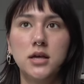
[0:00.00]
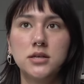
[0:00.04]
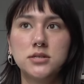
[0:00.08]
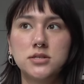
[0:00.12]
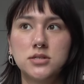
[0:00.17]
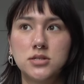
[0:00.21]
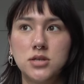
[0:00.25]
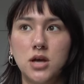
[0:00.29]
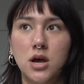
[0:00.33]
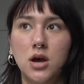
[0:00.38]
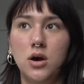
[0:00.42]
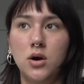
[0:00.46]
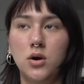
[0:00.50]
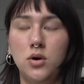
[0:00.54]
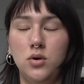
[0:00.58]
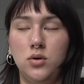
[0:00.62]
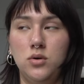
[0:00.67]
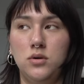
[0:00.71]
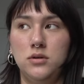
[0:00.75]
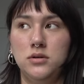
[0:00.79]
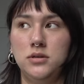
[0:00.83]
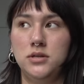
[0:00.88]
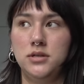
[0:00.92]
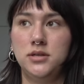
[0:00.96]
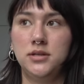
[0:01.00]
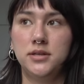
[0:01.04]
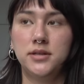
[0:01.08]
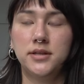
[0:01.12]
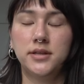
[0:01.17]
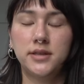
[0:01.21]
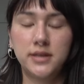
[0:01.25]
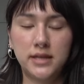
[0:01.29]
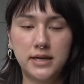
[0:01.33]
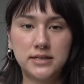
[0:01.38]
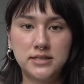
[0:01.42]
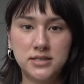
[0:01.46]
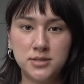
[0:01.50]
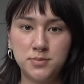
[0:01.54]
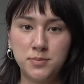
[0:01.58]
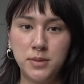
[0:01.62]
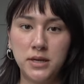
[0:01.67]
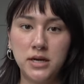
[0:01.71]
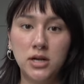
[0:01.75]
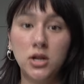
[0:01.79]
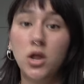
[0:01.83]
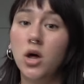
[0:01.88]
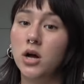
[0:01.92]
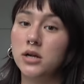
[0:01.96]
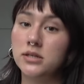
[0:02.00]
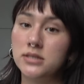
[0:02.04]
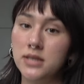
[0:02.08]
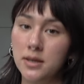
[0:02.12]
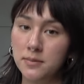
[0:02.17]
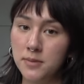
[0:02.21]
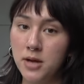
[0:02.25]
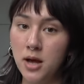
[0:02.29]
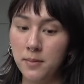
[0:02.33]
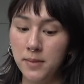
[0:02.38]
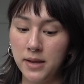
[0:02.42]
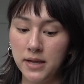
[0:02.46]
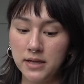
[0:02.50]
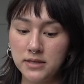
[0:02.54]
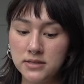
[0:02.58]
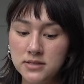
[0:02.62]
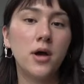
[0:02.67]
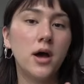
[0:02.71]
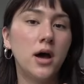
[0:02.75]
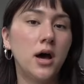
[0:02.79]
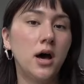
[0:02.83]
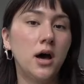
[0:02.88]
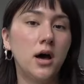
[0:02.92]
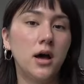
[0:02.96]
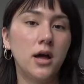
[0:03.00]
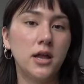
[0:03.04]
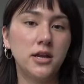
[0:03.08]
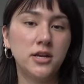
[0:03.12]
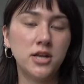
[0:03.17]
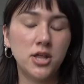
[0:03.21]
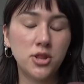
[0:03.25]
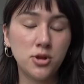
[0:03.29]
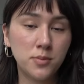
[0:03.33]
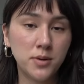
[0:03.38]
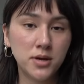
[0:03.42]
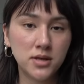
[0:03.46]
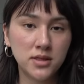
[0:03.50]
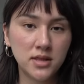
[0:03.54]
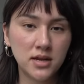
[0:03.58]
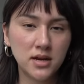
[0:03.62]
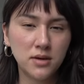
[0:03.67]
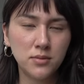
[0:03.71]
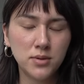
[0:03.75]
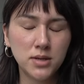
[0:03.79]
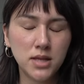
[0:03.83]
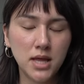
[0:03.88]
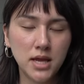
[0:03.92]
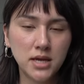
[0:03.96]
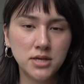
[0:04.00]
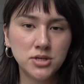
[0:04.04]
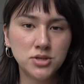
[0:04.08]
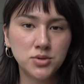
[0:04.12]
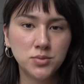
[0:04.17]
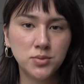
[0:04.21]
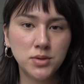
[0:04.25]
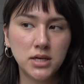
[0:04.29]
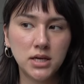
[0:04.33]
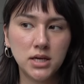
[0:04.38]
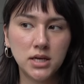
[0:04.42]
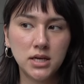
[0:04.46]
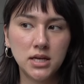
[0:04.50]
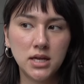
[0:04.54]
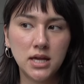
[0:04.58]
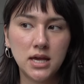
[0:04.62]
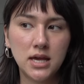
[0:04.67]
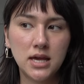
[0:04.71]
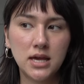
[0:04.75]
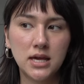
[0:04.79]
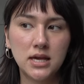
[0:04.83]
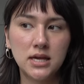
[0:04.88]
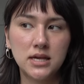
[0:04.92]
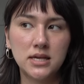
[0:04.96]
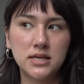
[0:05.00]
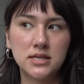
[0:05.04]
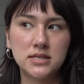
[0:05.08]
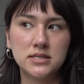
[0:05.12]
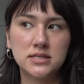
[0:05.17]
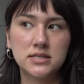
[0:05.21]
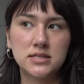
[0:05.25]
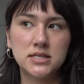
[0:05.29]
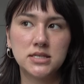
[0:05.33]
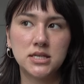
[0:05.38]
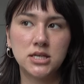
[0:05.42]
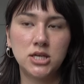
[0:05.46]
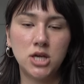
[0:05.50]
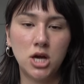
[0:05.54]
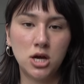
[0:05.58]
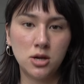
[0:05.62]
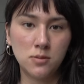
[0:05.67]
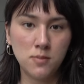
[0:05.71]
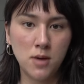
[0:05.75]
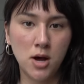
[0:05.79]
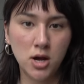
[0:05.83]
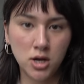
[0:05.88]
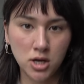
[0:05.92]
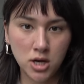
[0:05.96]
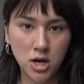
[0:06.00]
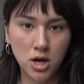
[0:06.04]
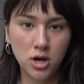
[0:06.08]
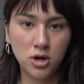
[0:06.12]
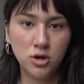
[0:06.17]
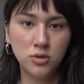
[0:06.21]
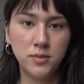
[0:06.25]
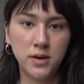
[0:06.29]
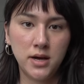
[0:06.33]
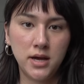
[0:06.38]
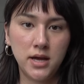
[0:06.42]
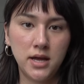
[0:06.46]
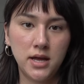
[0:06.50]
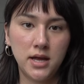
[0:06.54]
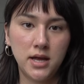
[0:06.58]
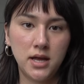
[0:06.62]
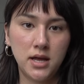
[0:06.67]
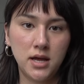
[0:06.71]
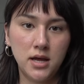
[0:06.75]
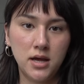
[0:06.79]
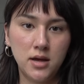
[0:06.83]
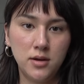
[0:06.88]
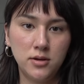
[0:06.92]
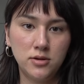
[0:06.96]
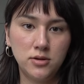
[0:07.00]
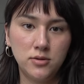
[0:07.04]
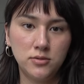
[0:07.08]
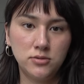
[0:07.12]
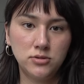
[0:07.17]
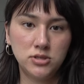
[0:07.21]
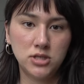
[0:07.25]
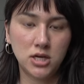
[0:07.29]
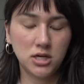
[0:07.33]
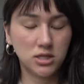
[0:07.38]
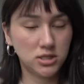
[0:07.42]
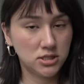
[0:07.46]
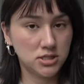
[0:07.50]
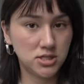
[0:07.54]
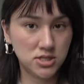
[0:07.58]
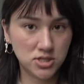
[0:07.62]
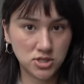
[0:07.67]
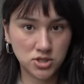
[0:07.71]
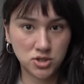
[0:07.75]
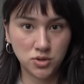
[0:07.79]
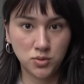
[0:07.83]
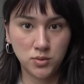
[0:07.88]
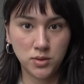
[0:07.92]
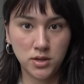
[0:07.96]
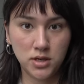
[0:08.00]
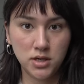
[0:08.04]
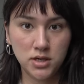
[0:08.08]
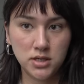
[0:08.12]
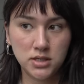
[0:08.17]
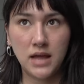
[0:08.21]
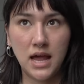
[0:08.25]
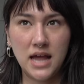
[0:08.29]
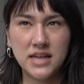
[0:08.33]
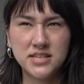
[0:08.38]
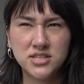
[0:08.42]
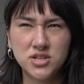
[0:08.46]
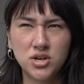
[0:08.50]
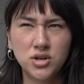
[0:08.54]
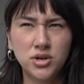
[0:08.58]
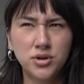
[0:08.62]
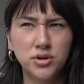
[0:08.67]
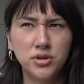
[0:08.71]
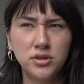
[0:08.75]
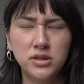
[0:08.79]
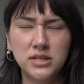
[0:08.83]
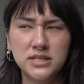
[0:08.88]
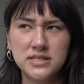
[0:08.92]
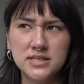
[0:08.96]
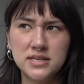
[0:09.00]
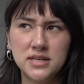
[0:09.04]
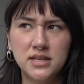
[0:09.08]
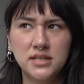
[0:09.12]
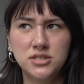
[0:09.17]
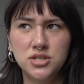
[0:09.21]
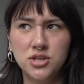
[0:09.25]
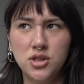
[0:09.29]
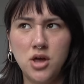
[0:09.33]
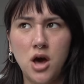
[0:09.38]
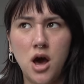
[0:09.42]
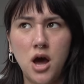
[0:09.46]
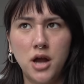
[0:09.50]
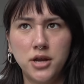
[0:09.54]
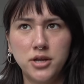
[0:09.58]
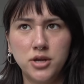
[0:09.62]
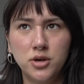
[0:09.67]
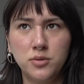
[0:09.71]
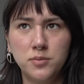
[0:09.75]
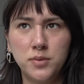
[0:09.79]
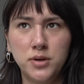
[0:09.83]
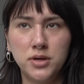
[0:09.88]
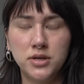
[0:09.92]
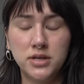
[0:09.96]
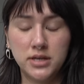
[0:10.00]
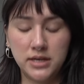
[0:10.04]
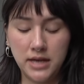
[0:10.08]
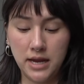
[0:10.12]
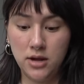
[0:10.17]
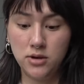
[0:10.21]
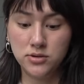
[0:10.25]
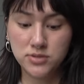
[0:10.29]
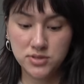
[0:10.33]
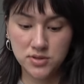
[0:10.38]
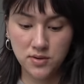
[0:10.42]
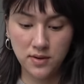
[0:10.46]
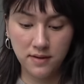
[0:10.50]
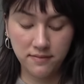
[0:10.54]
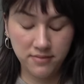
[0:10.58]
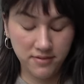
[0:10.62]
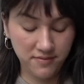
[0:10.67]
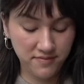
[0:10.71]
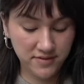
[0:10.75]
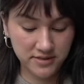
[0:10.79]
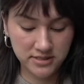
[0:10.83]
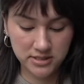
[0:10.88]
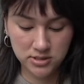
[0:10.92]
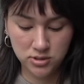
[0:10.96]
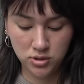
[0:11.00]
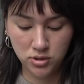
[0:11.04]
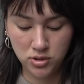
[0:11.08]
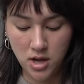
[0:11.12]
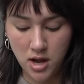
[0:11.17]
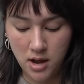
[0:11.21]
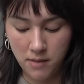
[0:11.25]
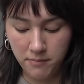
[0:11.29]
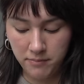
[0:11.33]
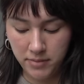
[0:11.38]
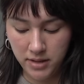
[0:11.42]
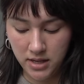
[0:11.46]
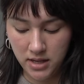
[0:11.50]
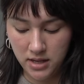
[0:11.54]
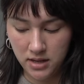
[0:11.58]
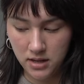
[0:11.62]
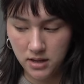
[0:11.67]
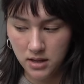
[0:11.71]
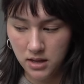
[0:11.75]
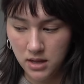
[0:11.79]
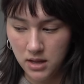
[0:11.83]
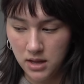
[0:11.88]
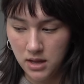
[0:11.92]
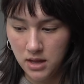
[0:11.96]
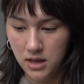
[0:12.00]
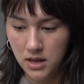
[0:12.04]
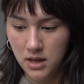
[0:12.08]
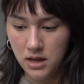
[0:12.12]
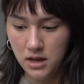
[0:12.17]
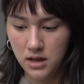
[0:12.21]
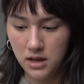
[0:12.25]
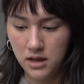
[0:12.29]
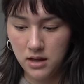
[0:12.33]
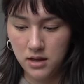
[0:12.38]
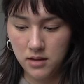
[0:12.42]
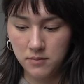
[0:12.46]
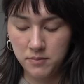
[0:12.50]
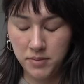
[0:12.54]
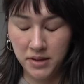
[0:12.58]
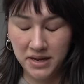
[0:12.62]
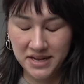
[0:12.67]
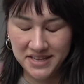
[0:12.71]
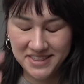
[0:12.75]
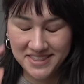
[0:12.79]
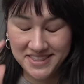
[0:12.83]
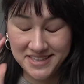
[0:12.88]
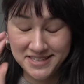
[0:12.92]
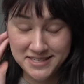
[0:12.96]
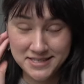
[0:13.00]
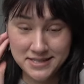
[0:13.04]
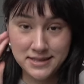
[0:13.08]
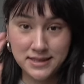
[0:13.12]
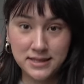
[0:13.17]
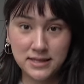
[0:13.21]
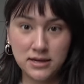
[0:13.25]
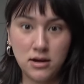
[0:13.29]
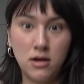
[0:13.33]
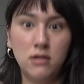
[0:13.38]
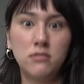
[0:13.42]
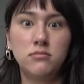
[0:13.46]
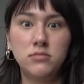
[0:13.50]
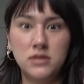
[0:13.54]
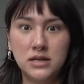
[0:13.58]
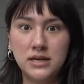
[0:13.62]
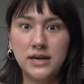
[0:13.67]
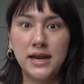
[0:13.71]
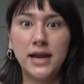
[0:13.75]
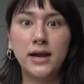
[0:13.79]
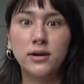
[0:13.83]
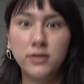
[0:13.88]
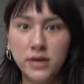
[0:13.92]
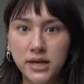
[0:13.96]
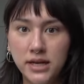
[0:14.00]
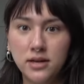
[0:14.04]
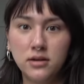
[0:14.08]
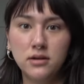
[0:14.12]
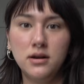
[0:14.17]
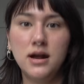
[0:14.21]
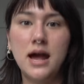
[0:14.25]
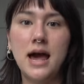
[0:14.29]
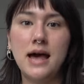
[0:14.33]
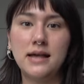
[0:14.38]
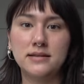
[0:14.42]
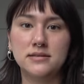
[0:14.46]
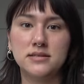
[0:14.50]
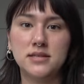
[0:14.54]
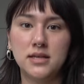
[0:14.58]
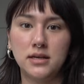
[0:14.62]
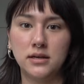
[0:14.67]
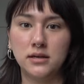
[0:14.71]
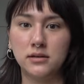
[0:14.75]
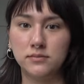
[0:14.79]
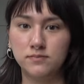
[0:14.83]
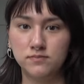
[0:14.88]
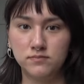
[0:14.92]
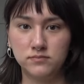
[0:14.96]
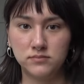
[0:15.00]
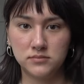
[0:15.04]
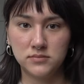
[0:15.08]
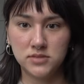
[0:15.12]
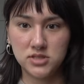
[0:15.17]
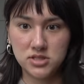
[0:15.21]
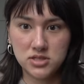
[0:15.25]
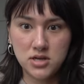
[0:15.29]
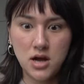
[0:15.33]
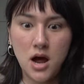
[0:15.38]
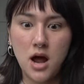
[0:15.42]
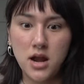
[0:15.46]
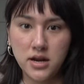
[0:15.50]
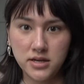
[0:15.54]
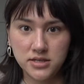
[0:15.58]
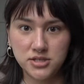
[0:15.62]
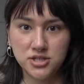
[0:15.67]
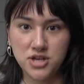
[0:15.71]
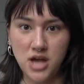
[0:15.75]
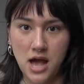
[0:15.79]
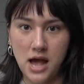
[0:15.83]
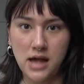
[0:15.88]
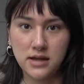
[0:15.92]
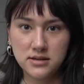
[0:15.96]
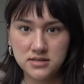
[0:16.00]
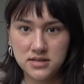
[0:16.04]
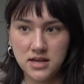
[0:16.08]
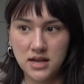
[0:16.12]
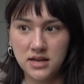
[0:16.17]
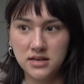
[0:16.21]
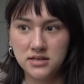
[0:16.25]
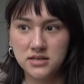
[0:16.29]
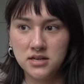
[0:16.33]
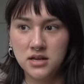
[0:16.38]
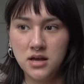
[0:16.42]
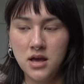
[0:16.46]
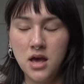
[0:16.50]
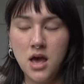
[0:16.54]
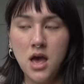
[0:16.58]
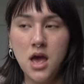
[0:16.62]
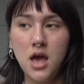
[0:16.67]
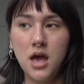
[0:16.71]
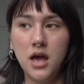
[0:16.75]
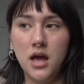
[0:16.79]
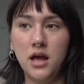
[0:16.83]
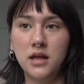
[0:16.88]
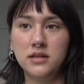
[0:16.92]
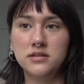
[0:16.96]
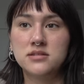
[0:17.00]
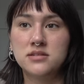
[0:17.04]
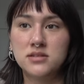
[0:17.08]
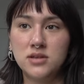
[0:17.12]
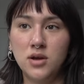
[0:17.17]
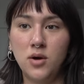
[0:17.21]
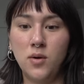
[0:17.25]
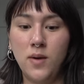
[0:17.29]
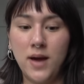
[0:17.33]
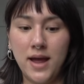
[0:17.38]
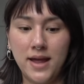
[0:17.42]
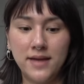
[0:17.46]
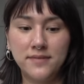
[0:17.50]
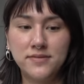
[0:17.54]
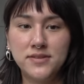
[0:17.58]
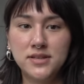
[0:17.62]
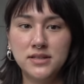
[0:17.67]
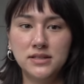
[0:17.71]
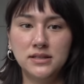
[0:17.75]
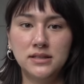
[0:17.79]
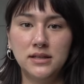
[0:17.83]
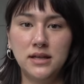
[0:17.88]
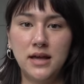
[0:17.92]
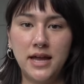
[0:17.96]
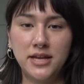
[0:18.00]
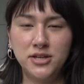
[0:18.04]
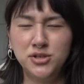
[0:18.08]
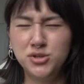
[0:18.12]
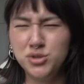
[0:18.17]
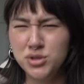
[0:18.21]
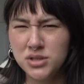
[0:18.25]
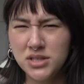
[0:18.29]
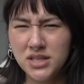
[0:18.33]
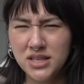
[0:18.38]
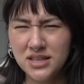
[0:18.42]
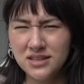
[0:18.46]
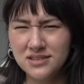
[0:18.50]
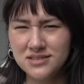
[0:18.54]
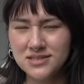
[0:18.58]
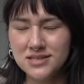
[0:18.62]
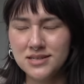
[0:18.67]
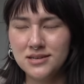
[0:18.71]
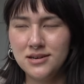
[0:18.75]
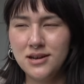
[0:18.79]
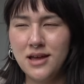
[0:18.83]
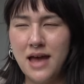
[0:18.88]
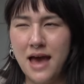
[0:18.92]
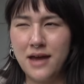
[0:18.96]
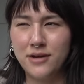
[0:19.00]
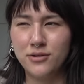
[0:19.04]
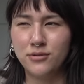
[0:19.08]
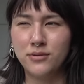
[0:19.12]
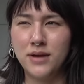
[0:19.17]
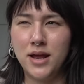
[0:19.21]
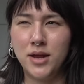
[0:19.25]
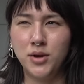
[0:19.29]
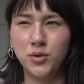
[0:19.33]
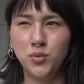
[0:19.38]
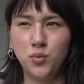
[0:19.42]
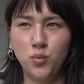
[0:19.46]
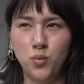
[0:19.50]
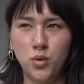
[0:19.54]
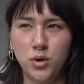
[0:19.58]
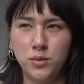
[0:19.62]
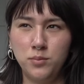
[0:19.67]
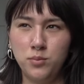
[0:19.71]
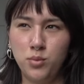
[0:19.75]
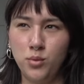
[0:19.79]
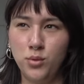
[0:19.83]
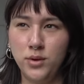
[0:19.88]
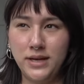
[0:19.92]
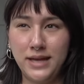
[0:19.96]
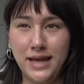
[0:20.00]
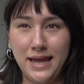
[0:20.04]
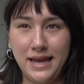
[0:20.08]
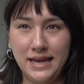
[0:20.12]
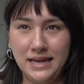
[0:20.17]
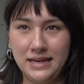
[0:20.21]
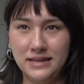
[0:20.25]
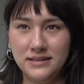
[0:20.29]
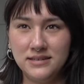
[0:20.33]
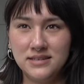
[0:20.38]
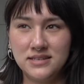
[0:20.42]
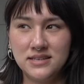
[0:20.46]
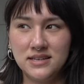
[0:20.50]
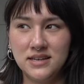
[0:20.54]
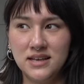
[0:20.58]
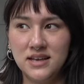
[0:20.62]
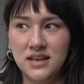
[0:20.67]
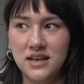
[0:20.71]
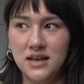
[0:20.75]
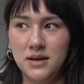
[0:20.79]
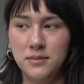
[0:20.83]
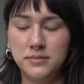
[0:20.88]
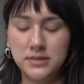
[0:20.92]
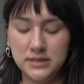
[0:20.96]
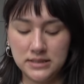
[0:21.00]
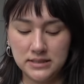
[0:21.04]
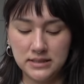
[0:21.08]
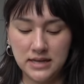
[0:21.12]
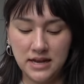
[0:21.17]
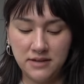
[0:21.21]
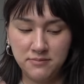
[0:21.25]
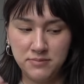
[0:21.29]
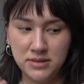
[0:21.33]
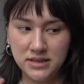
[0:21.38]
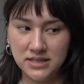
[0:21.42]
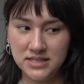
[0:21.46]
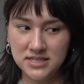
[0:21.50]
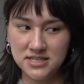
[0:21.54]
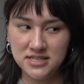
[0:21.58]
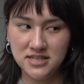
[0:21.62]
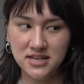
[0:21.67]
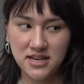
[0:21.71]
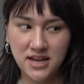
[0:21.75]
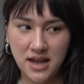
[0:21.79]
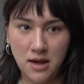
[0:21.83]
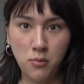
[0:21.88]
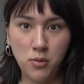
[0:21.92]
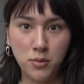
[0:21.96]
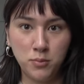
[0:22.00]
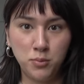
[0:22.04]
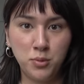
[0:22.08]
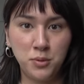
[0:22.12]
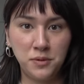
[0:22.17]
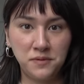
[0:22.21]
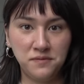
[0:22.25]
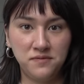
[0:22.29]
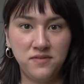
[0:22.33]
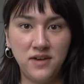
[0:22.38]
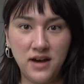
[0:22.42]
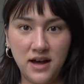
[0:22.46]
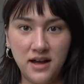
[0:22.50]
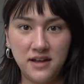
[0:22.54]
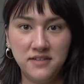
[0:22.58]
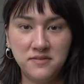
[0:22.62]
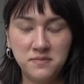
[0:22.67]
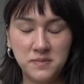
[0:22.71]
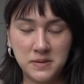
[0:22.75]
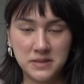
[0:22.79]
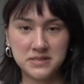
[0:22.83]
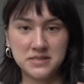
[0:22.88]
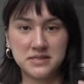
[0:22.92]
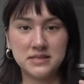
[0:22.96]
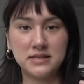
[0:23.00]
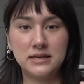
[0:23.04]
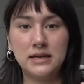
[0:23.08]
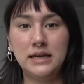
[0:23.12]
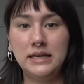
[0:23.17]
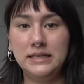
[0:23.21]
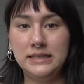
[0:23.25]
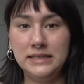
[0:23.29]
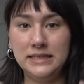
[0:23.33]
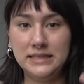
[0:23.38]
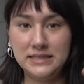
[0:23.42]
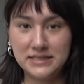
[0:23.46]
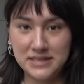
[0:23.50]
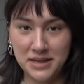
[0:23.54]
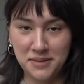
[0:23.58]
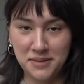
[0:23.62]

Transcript: So that's been a long time coming. Uh, another book that I would like to read is Young Mungo by Douglas Stuart. I started listening to the audiobook and I also have the physical copy, but this the, the narrator has like a Scottish accent and so I have to, I usually listen at around 1.8 but I've been listening at 1.5 because I need,